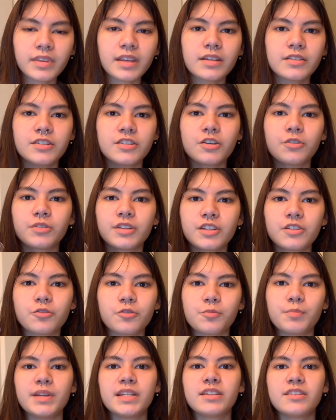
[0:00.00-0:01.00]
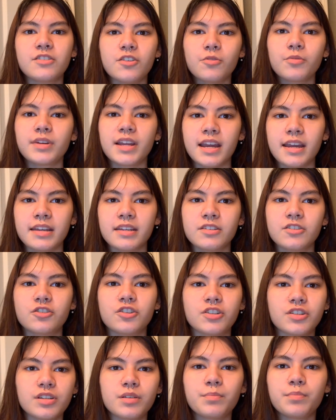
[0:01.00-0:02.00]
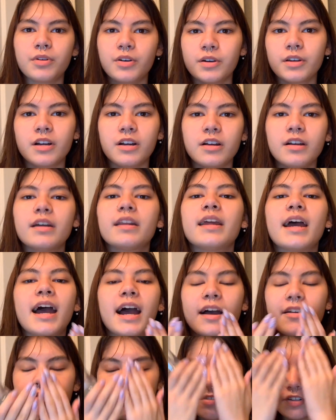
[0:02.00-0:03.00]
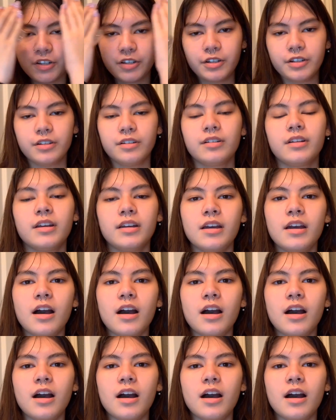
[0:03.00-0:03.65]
And so this would be so nice just to put on after